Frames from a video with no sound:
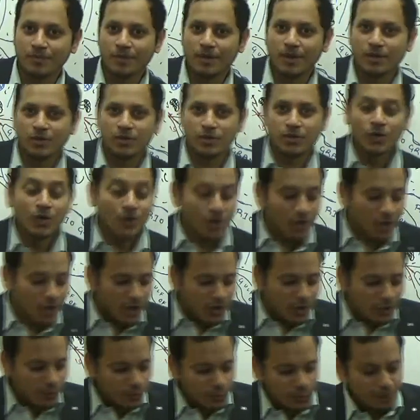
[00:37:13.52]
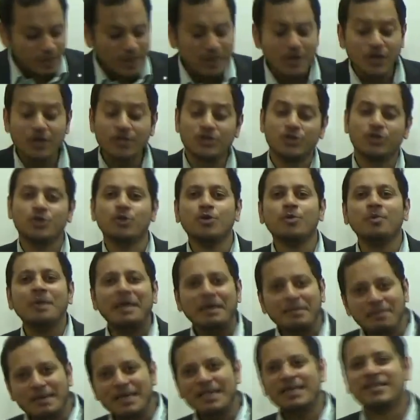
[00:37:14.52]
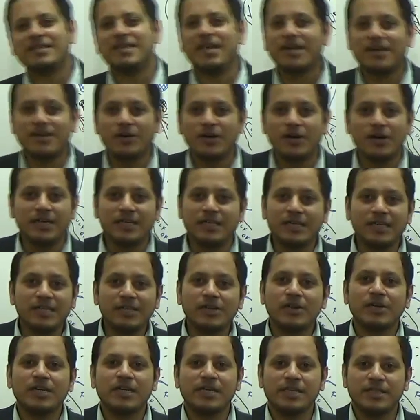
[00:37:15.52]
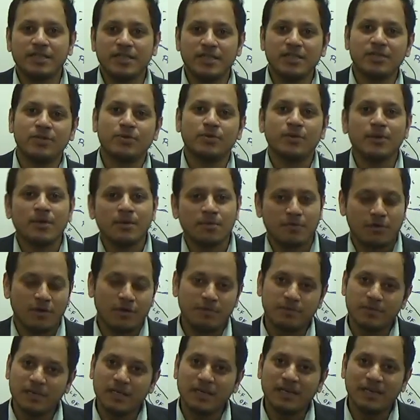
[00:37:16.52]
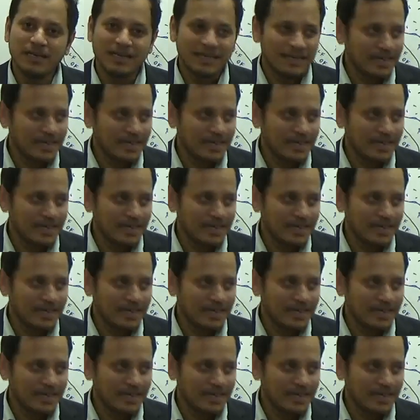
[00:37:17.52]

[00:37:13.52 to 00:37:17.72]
So, because human beings did not exist from the